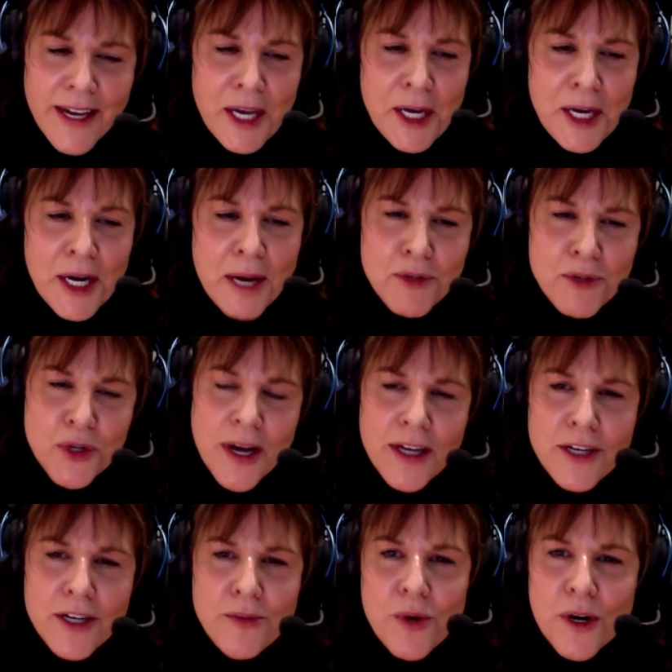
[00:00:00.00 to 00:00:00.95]
And I'm
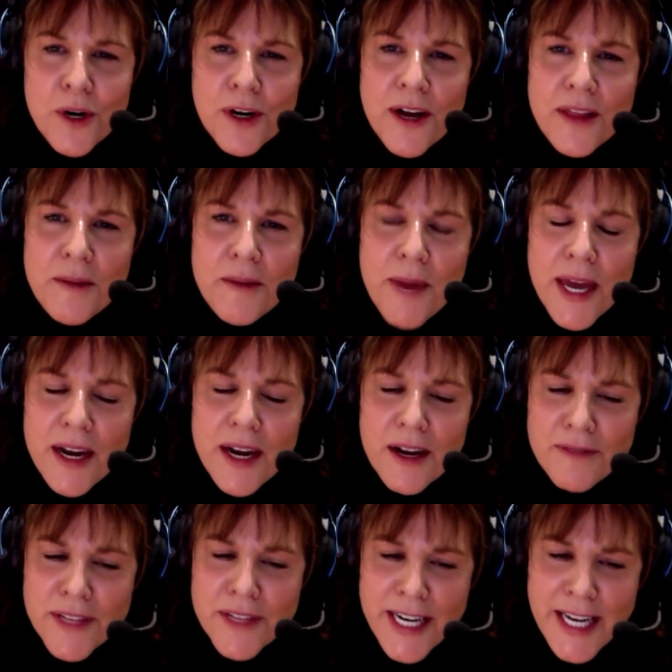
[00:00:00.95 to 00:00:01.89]
trying to work on the
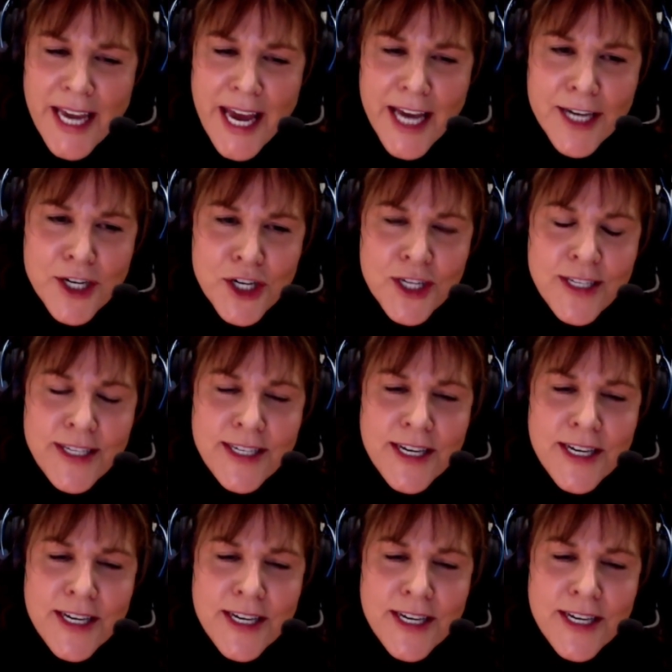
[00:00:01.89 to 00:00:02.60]
Madoff litigations,